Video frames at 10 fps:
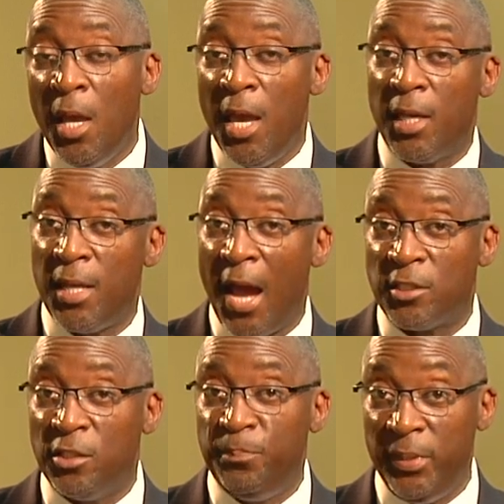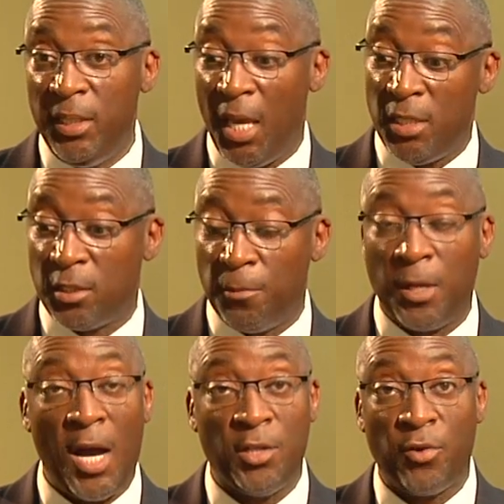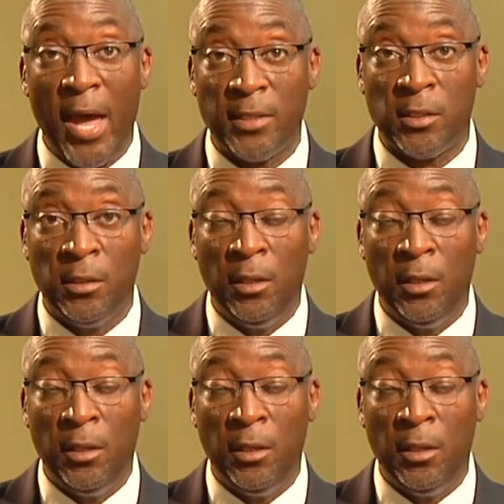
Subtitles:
it can actually be a subcontract,